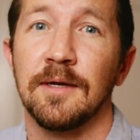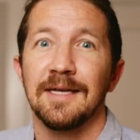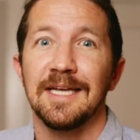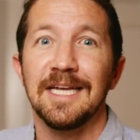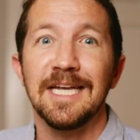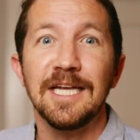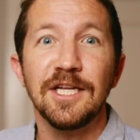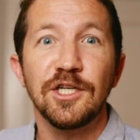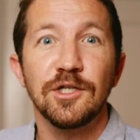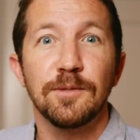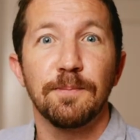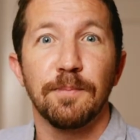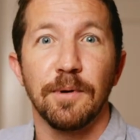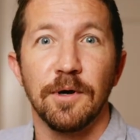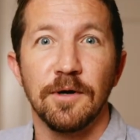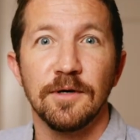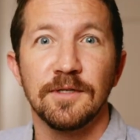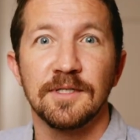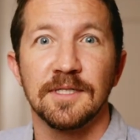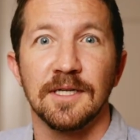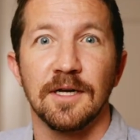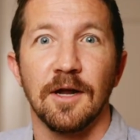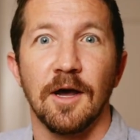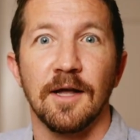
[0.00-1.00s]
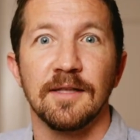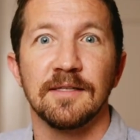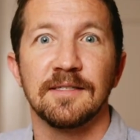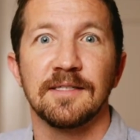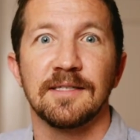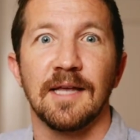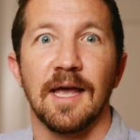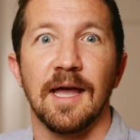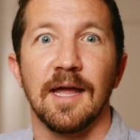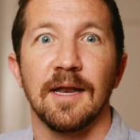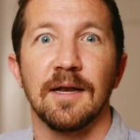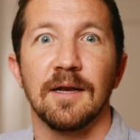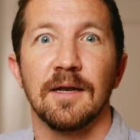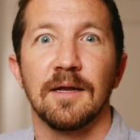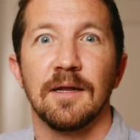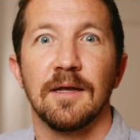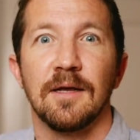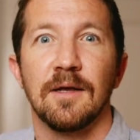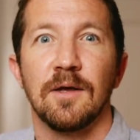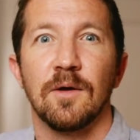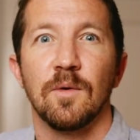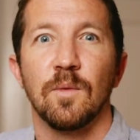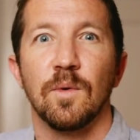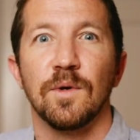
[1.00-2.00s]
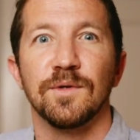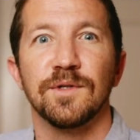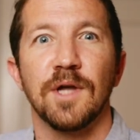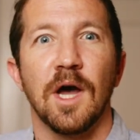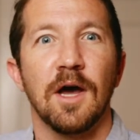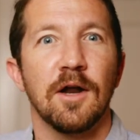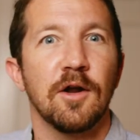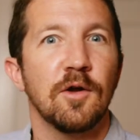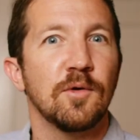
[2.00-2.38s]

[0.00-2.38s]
Each person on set will not